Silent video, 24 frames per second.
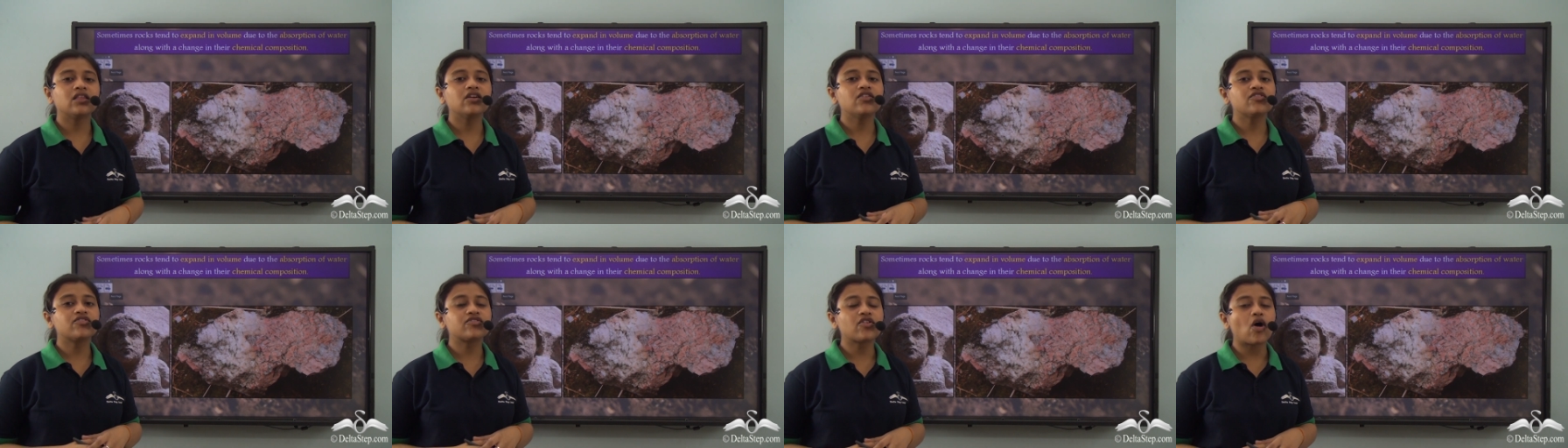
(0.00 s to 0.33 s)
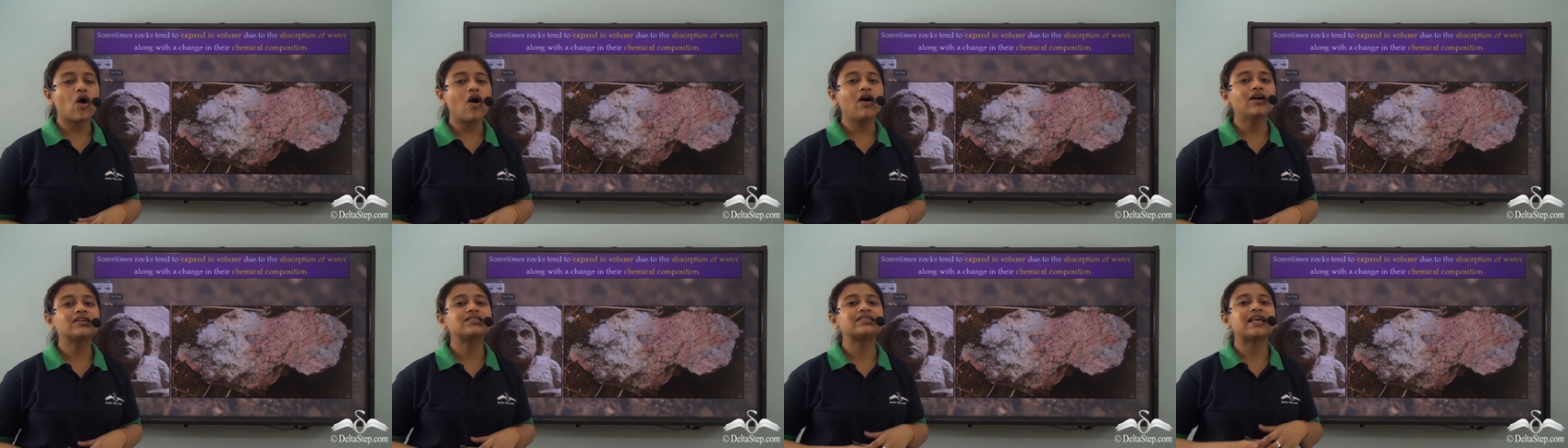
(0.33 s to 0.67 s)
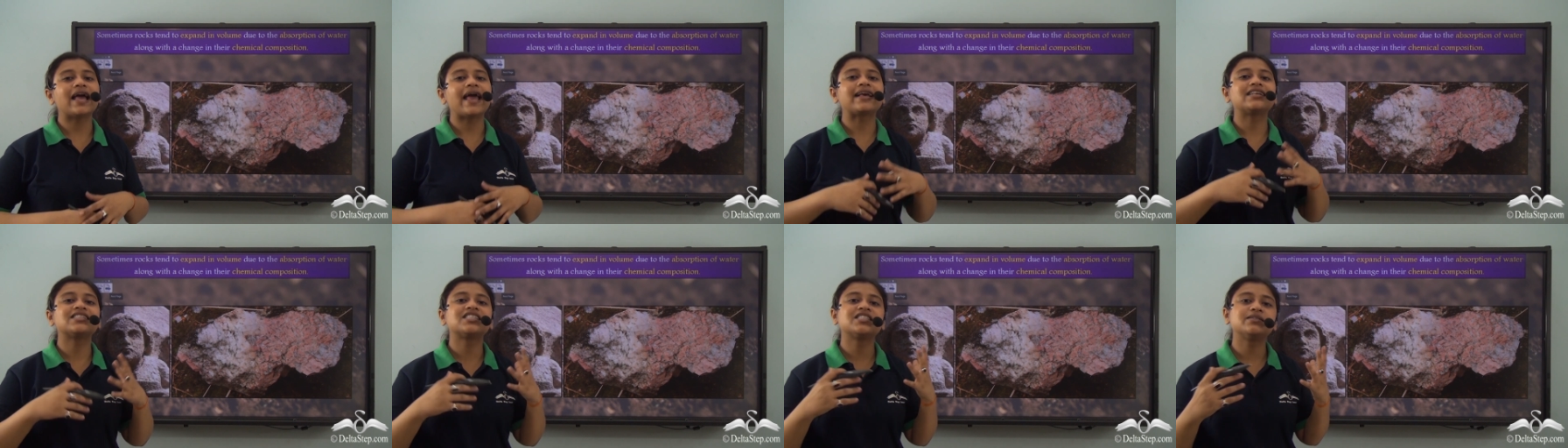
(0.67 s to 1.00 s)
the rocks
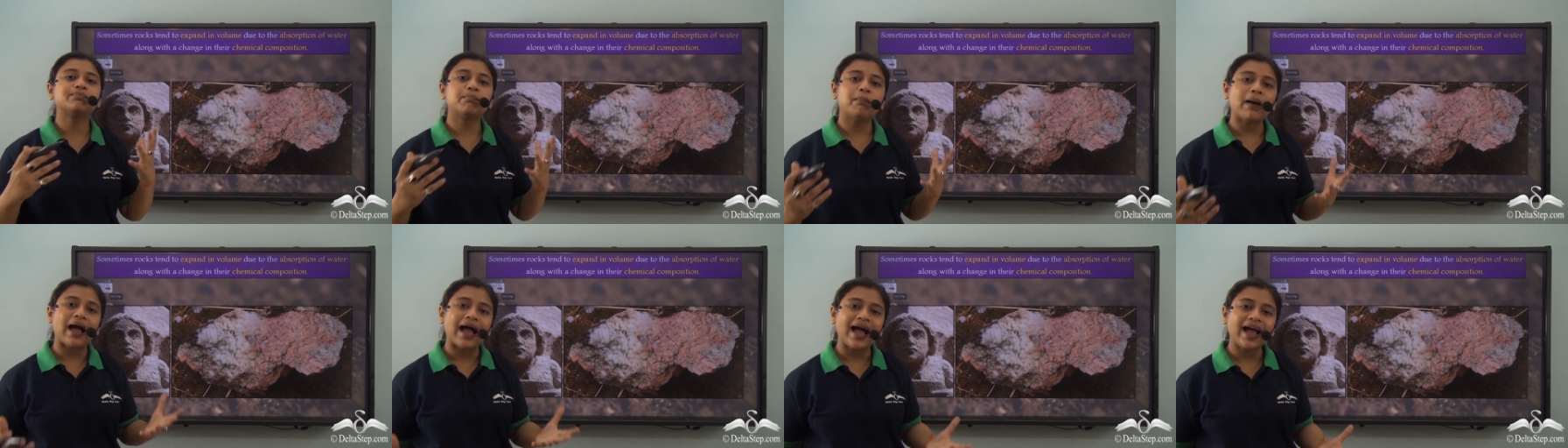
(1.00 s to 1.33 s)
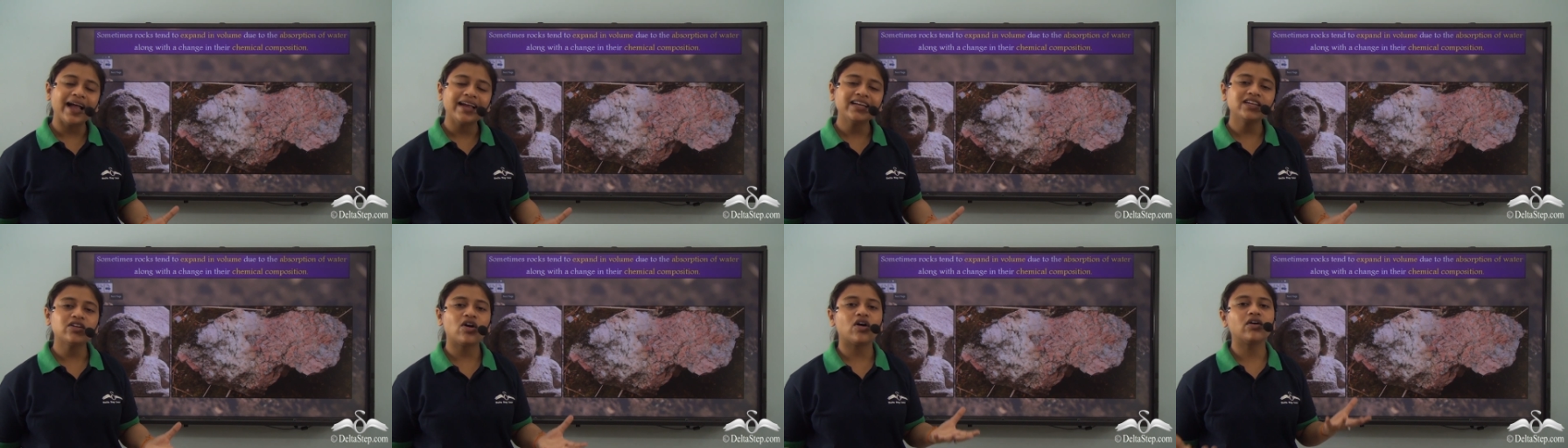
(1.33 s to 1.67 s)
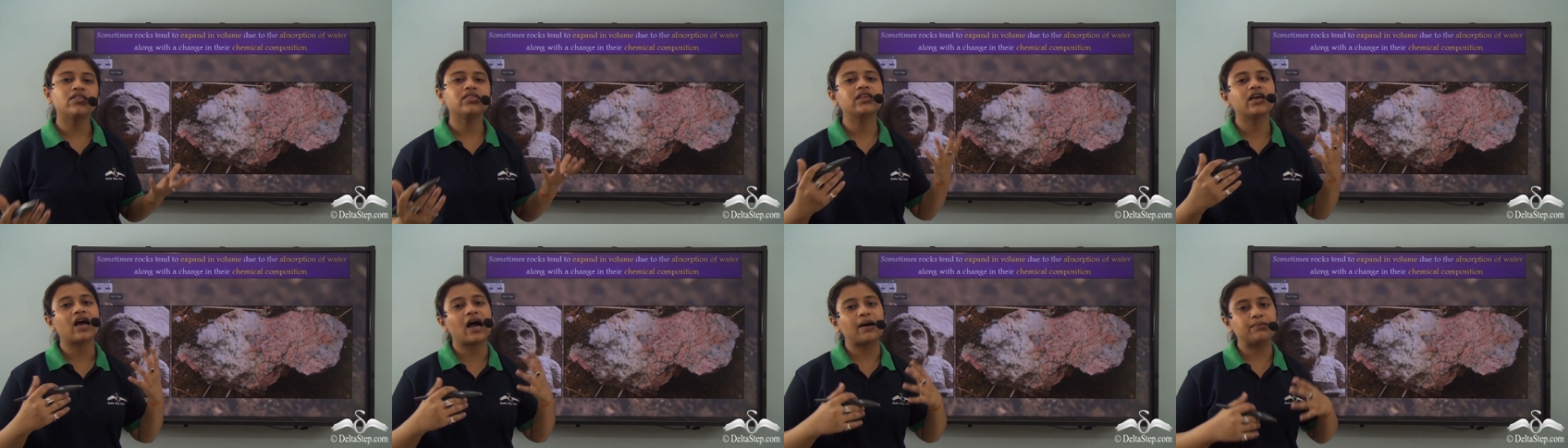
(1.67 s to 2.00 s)
expand
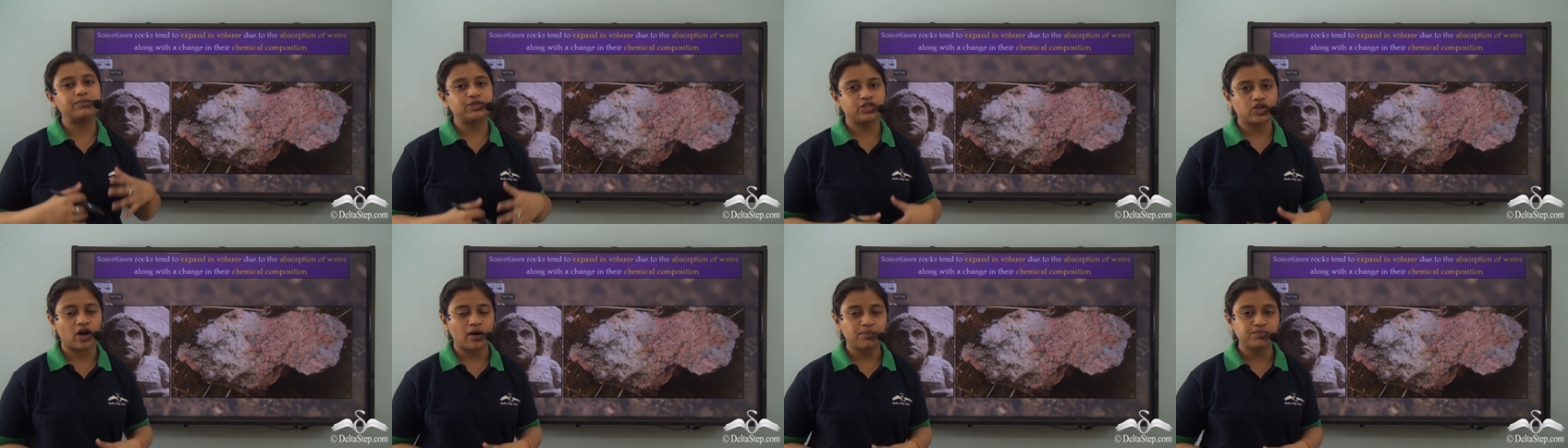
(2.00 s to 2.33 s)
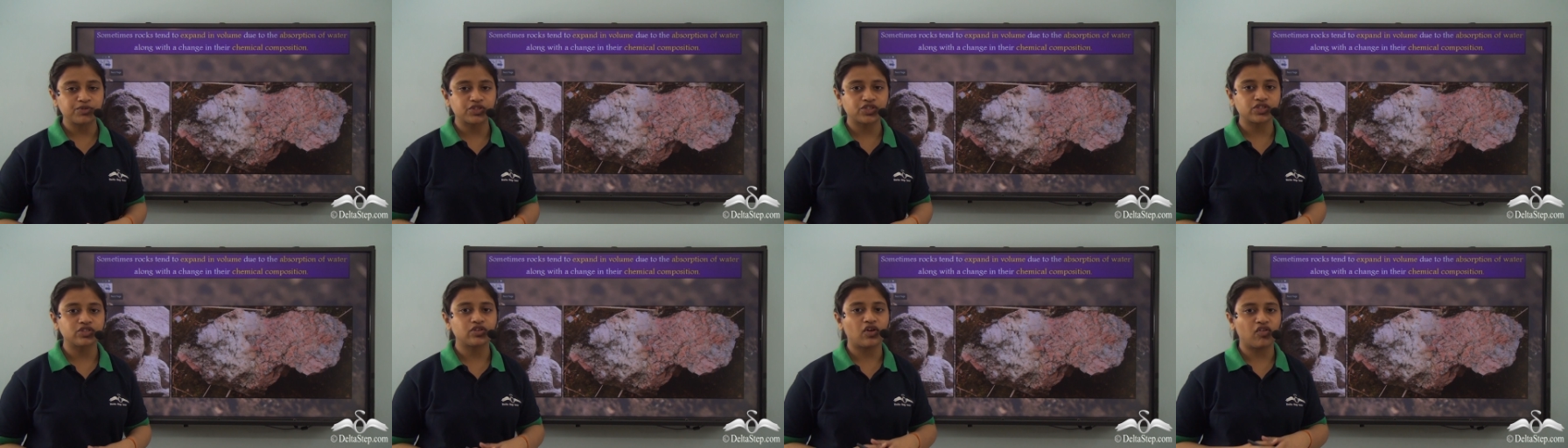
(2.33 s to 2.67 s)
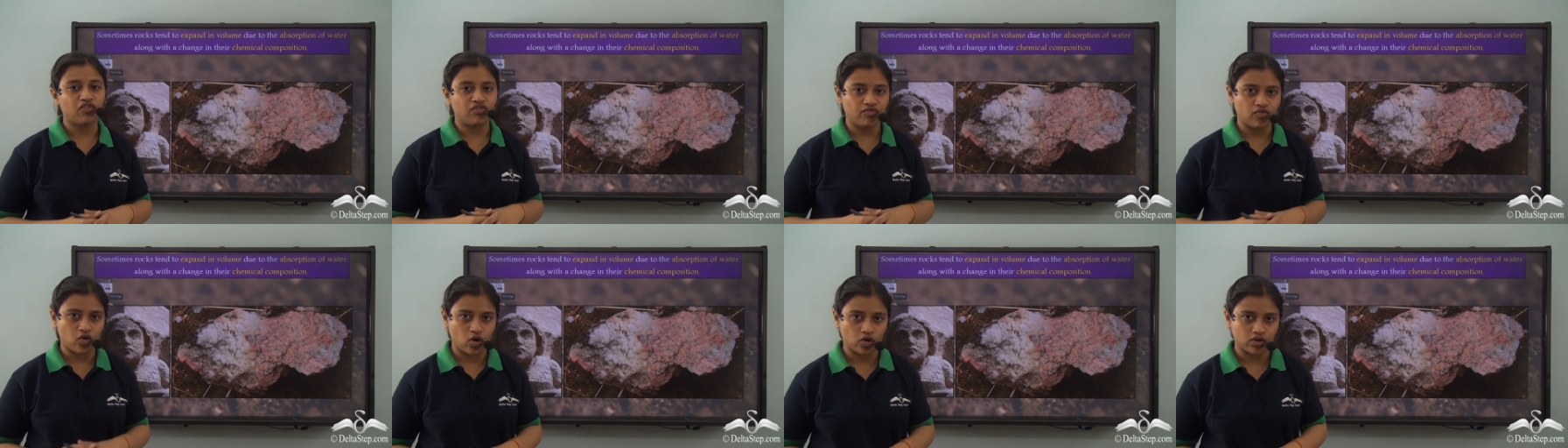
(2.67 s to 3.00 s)
on the absorption
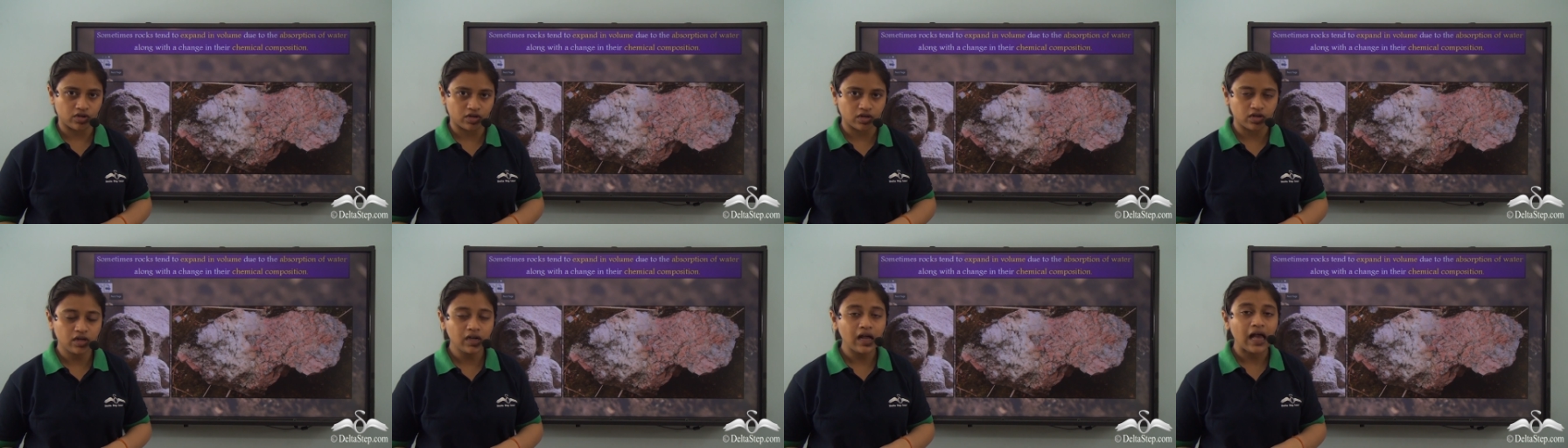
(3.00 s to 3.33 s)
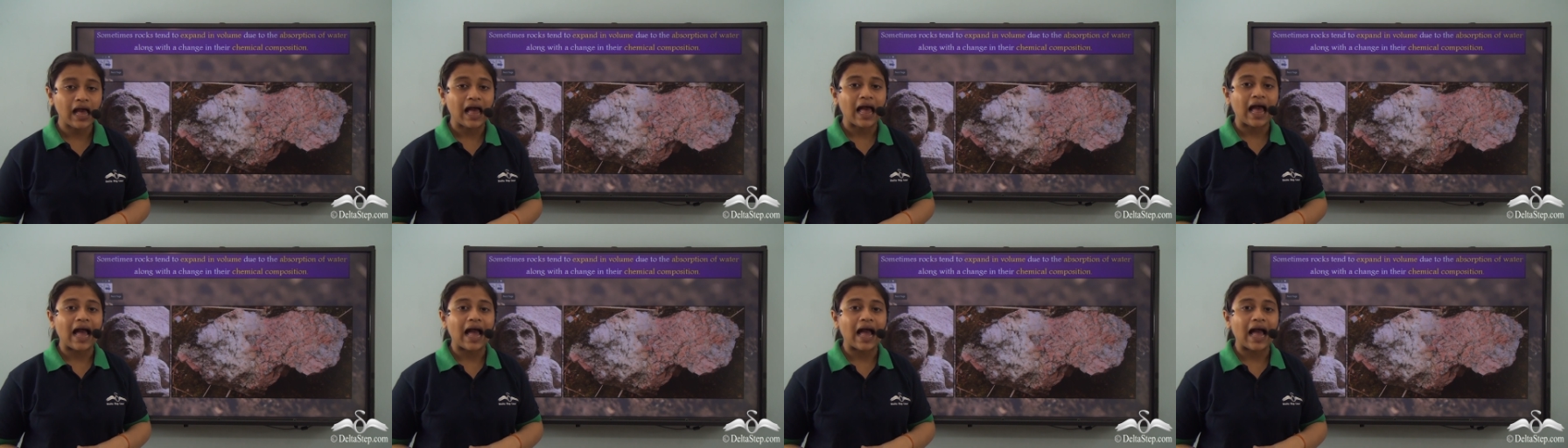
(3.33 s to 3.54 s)
of water